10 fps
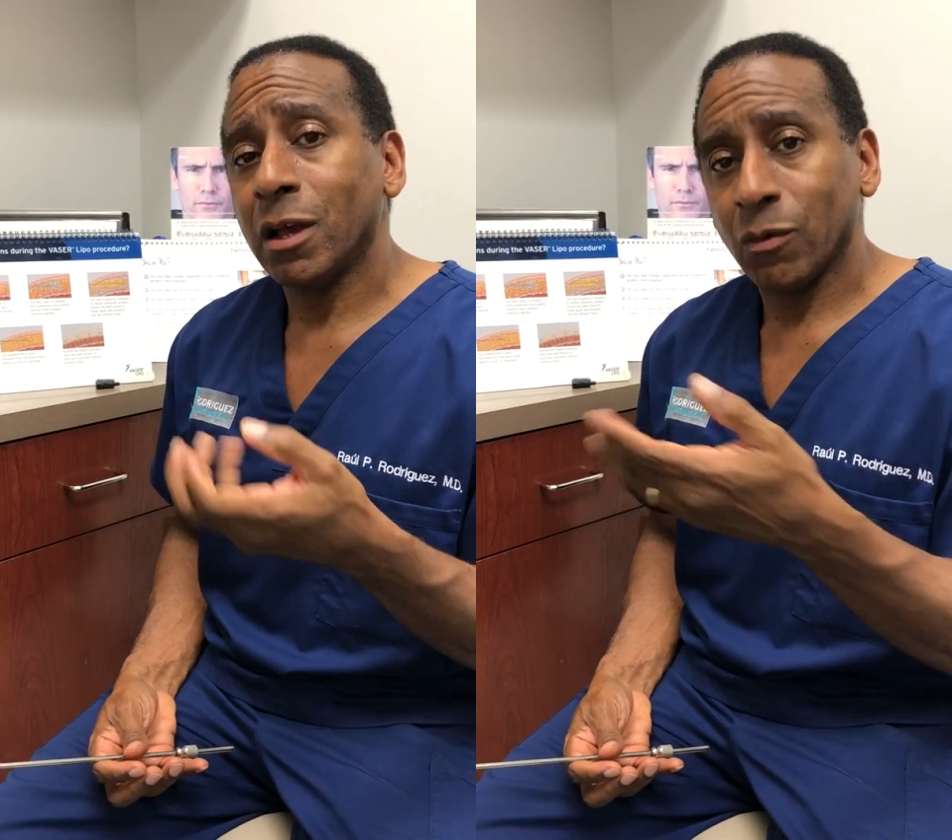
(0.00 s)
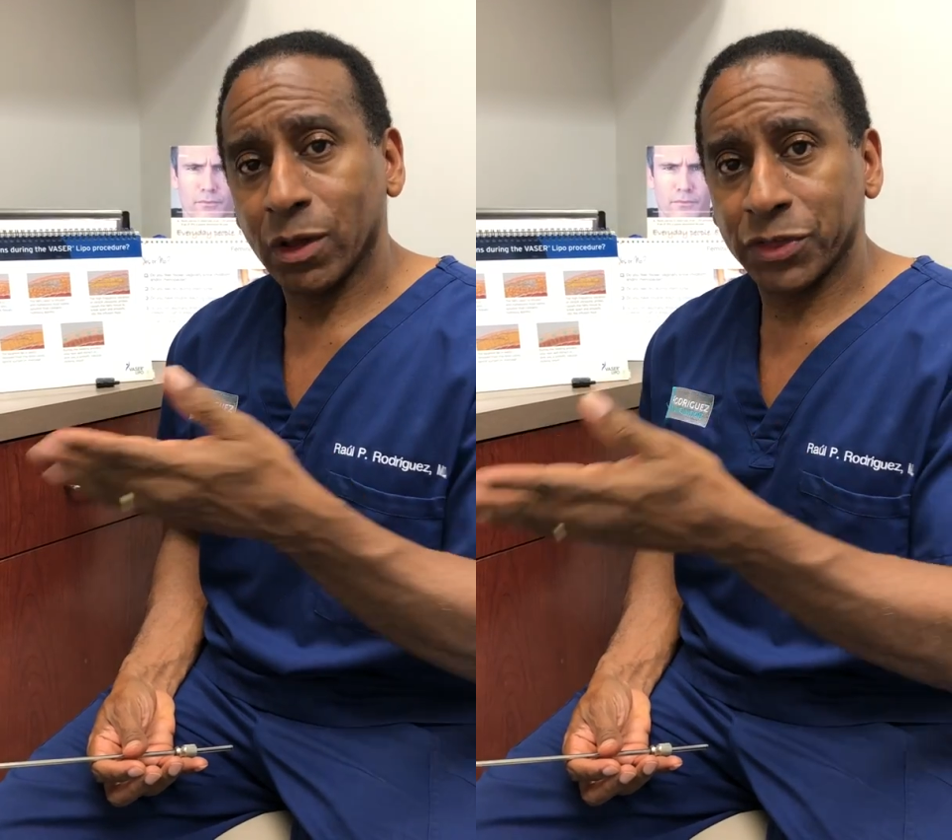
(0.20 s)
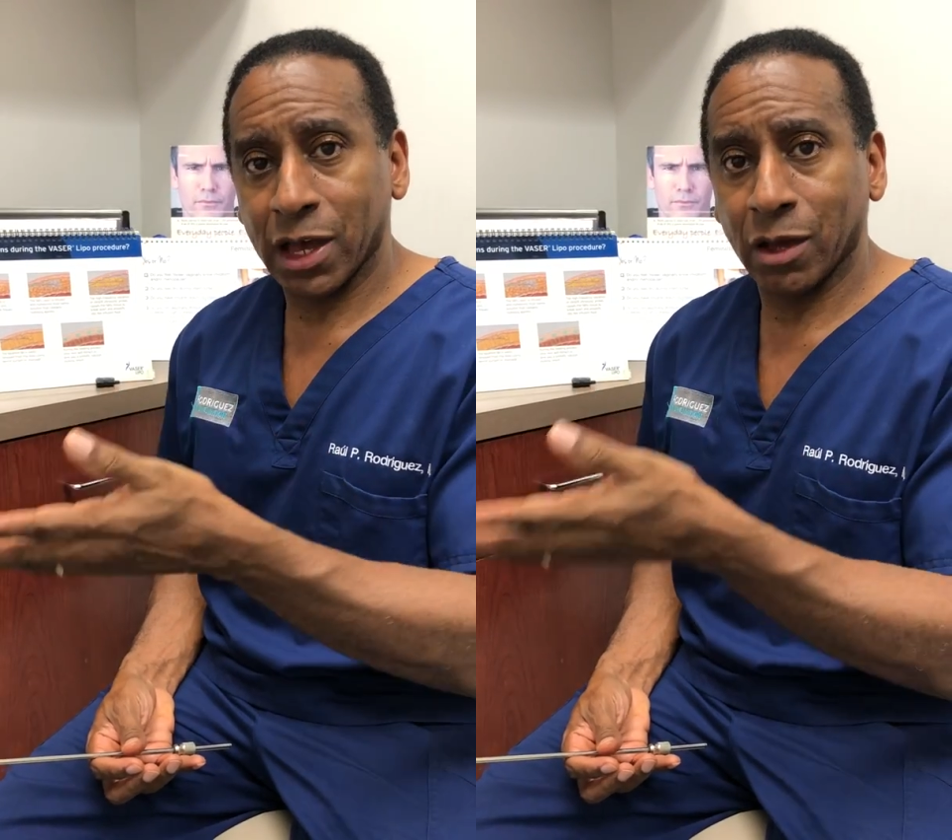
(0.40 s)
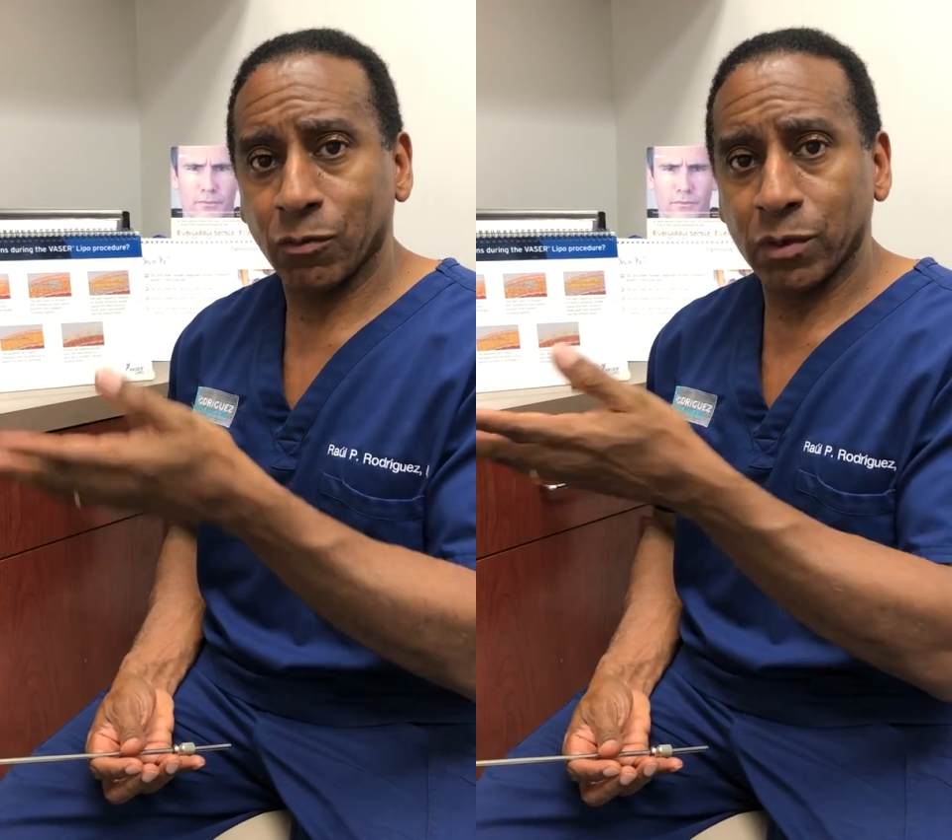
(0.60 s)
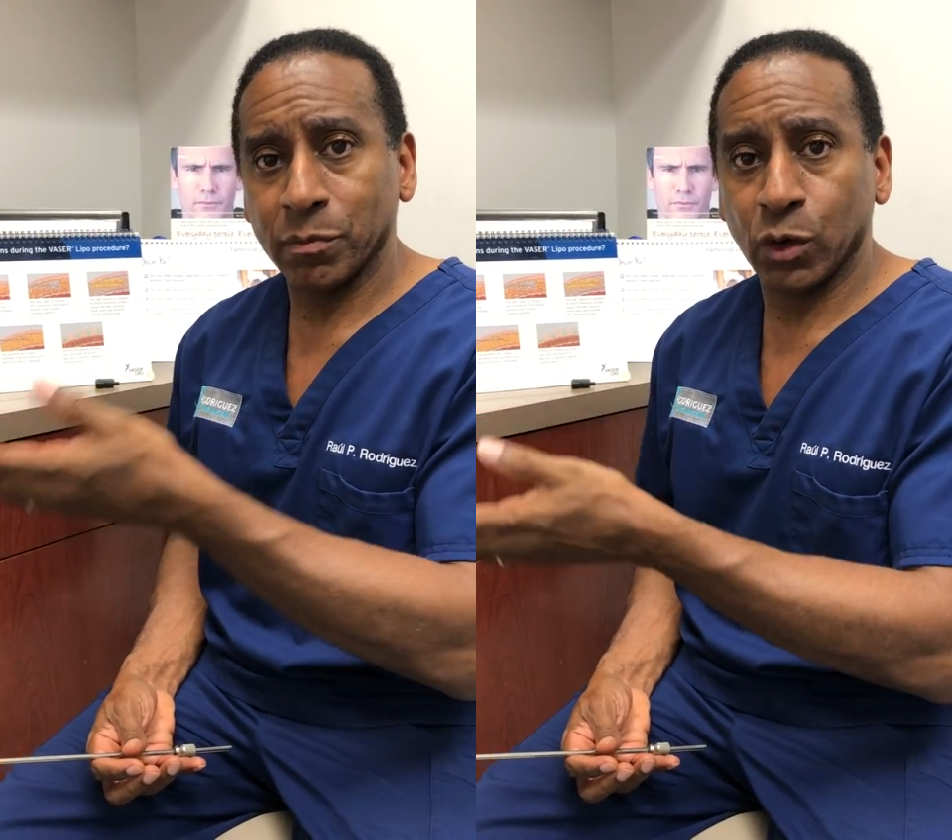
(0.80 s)

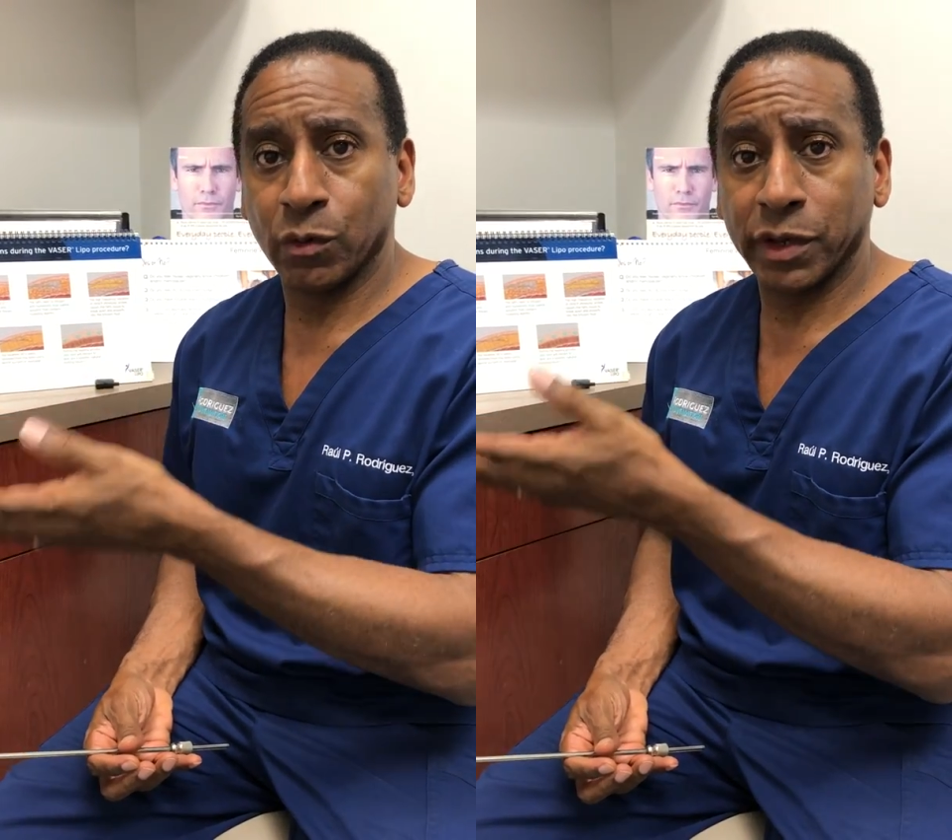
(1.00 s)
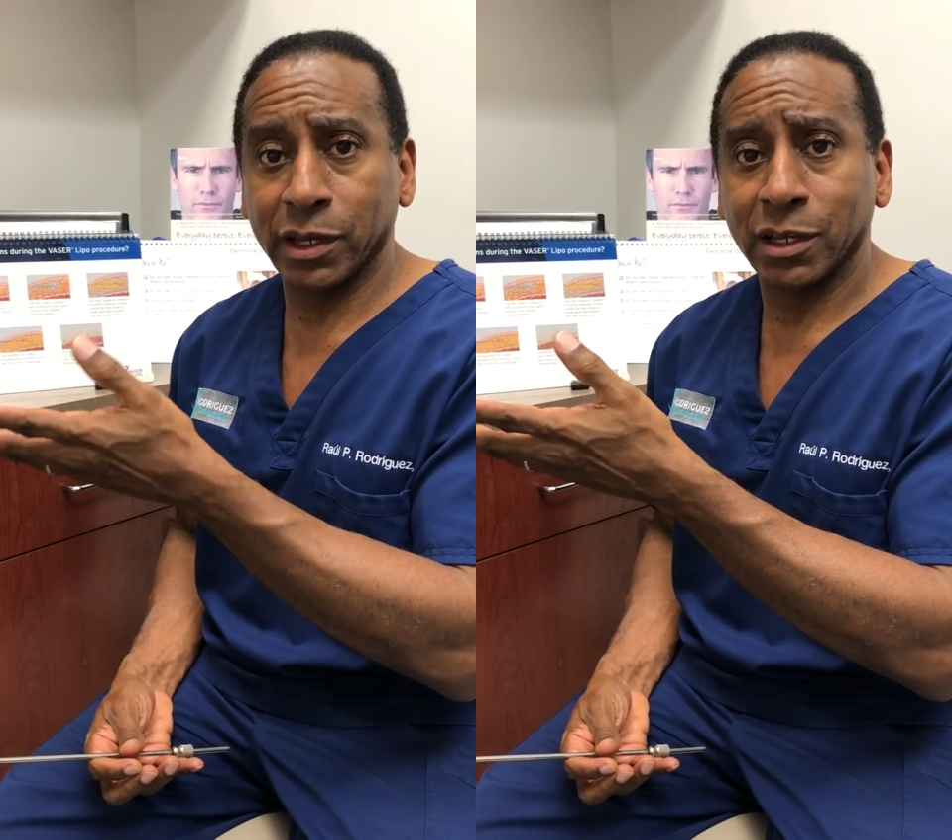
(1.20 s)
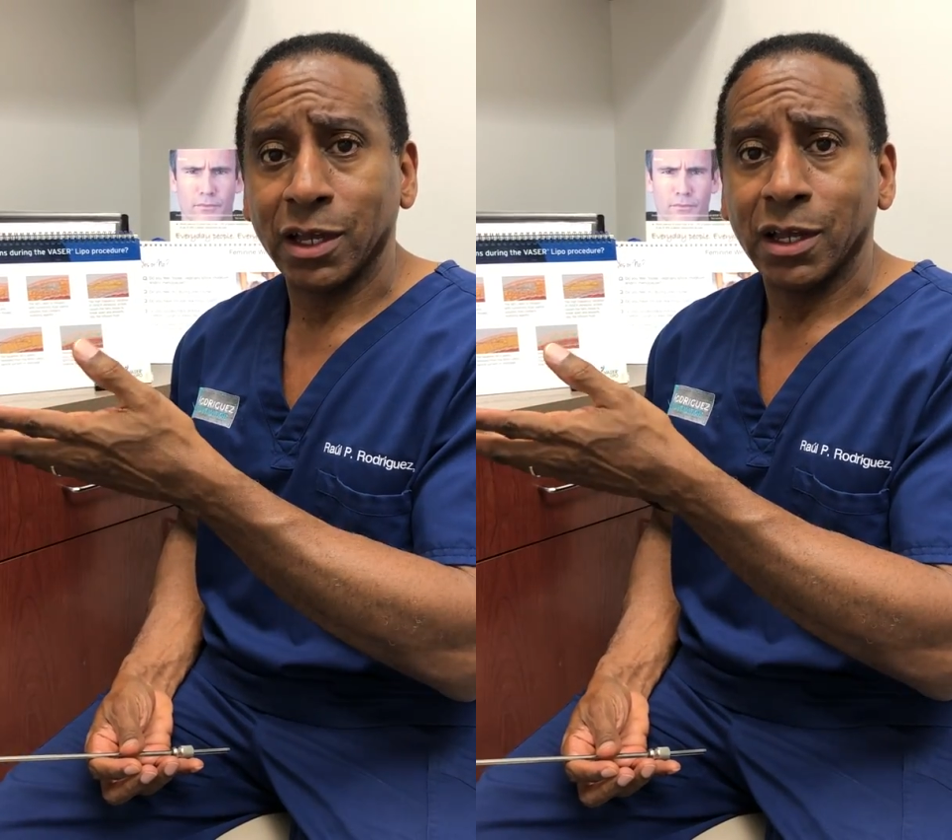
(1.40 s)
without removing